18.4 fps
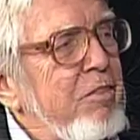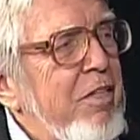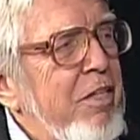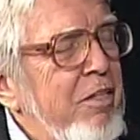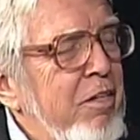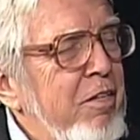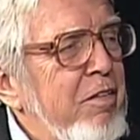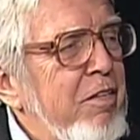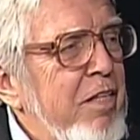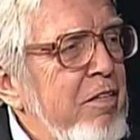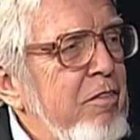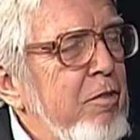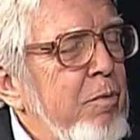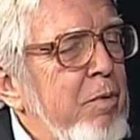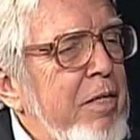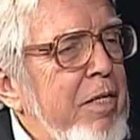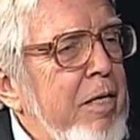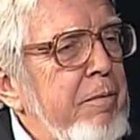and other things
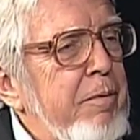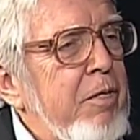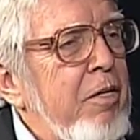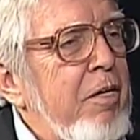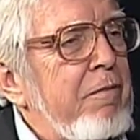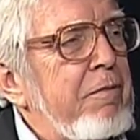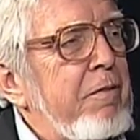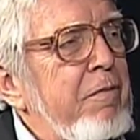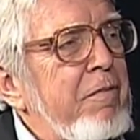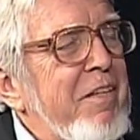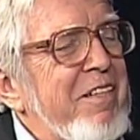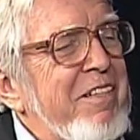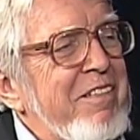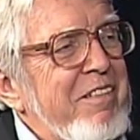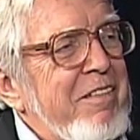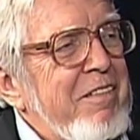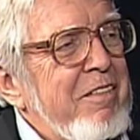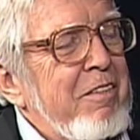that were coming off of the
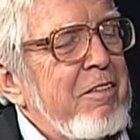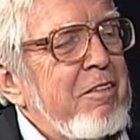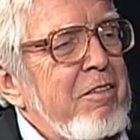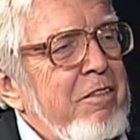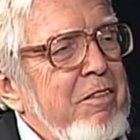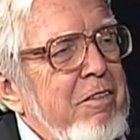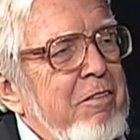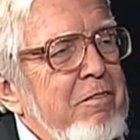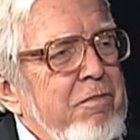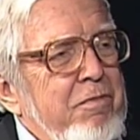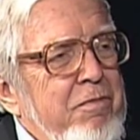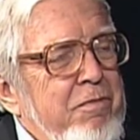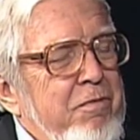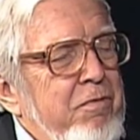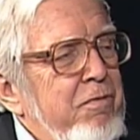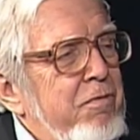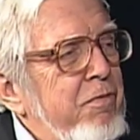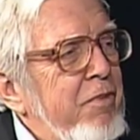
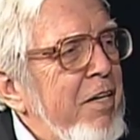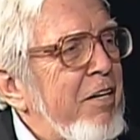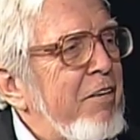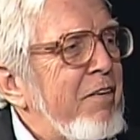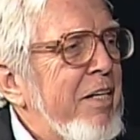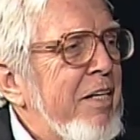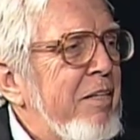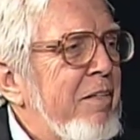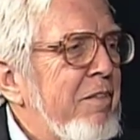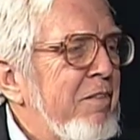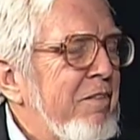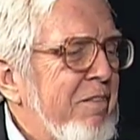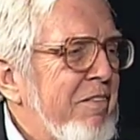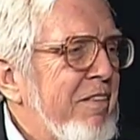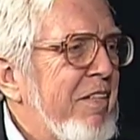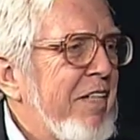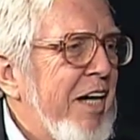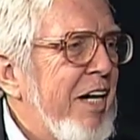flaring
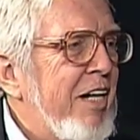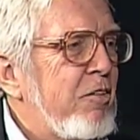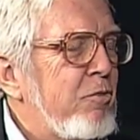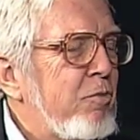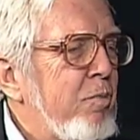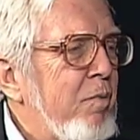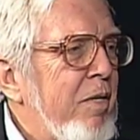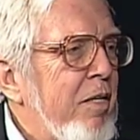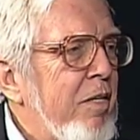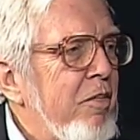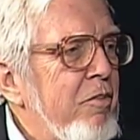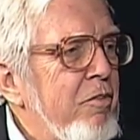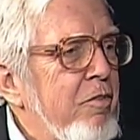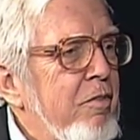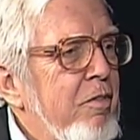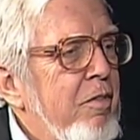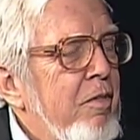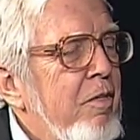gas
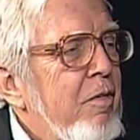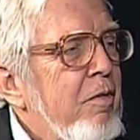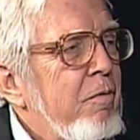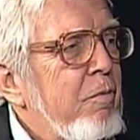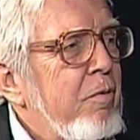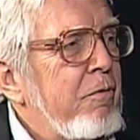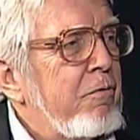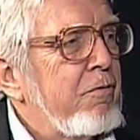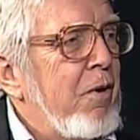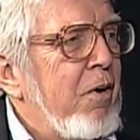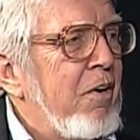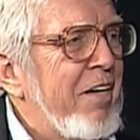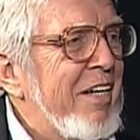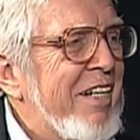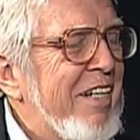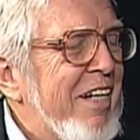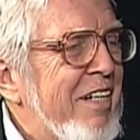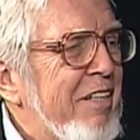wells were
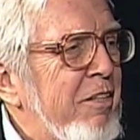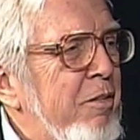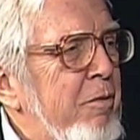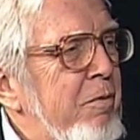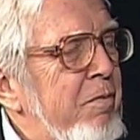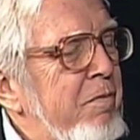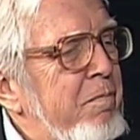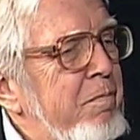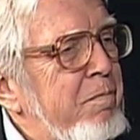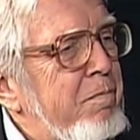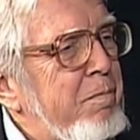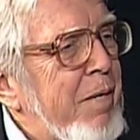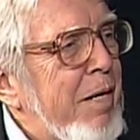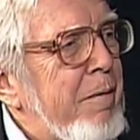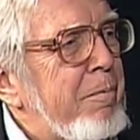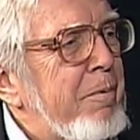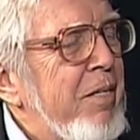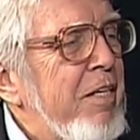falling on their
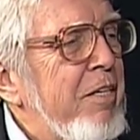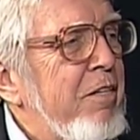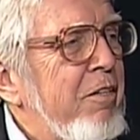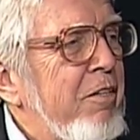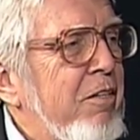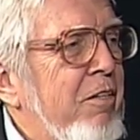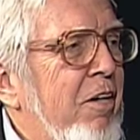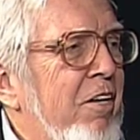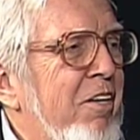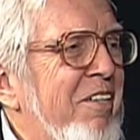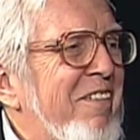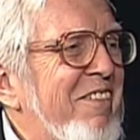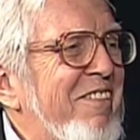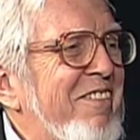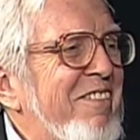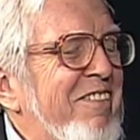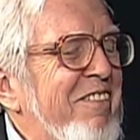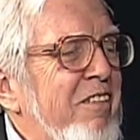property, their
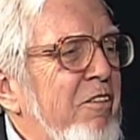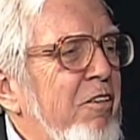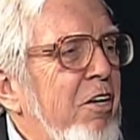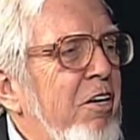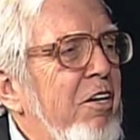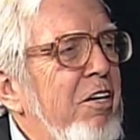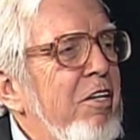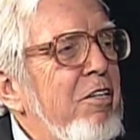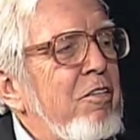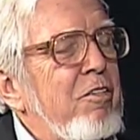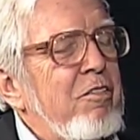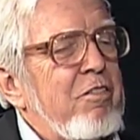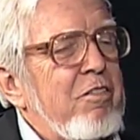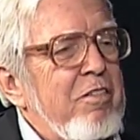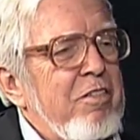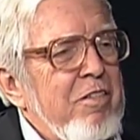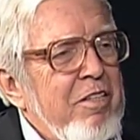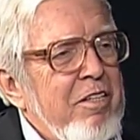gardens, their
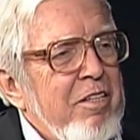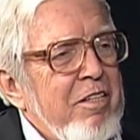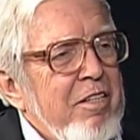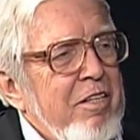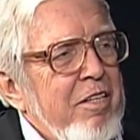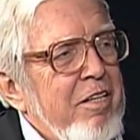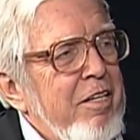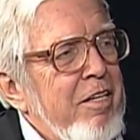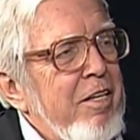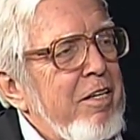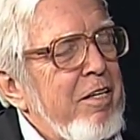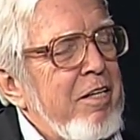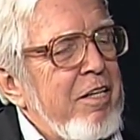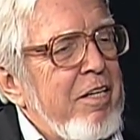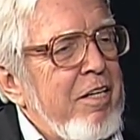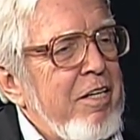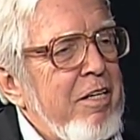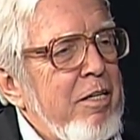lawns,
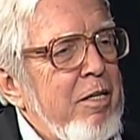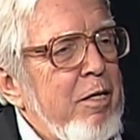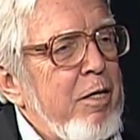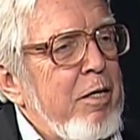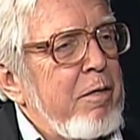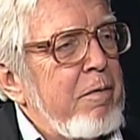and